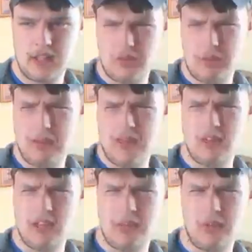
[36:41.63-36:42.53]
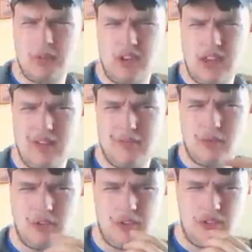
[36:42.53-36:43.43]
Maybe his name was Steve. Was
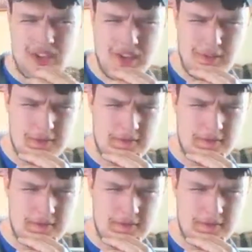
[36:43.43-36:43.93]
it Steve?